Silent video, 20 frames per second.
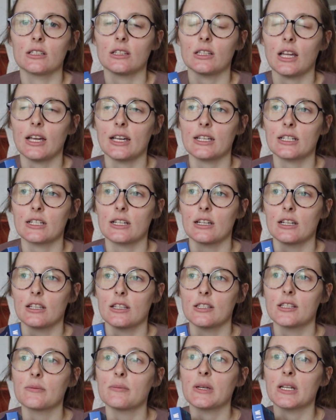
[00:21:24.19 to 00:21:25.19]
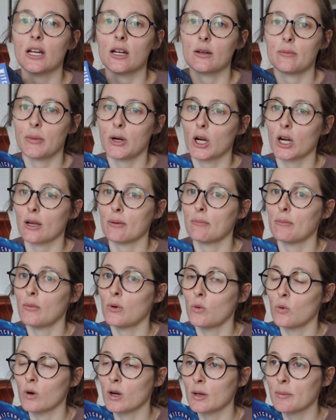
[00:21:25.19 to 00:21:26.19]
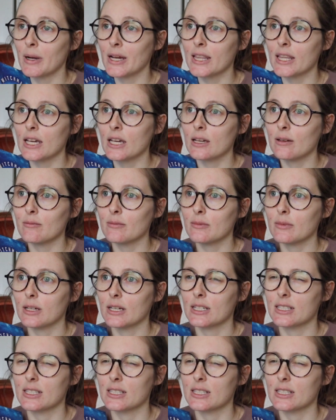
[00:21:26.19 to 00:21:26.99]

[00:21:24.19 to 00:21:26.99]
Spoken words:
like the Midnight Bargain more by them.